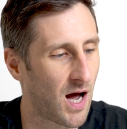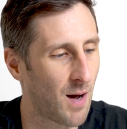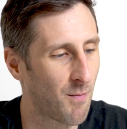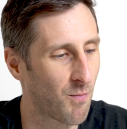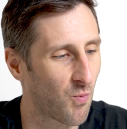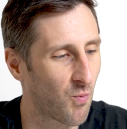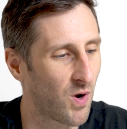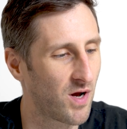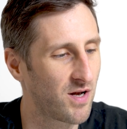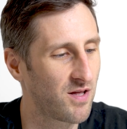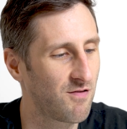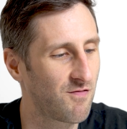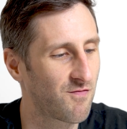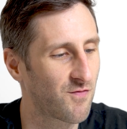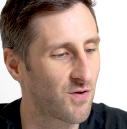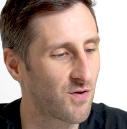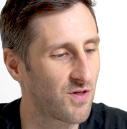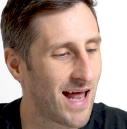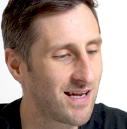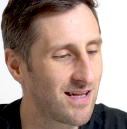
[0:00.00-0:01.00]
I'm ready
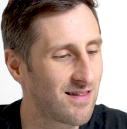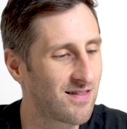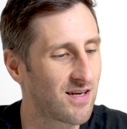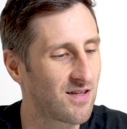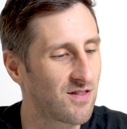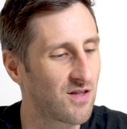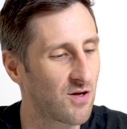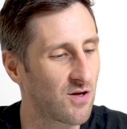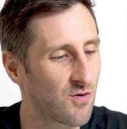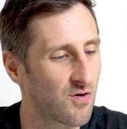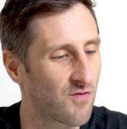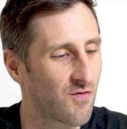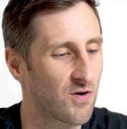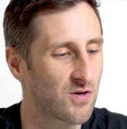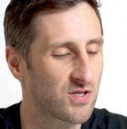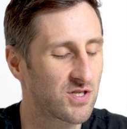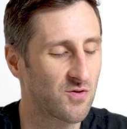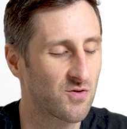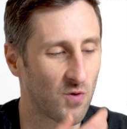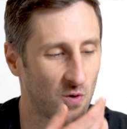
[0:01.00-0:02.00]
for anything the
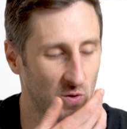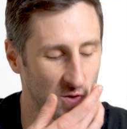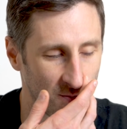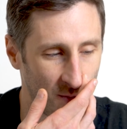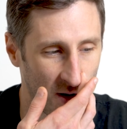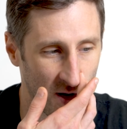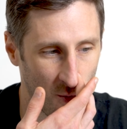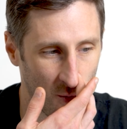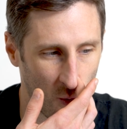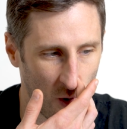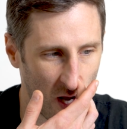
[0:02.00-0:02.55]
universe throws my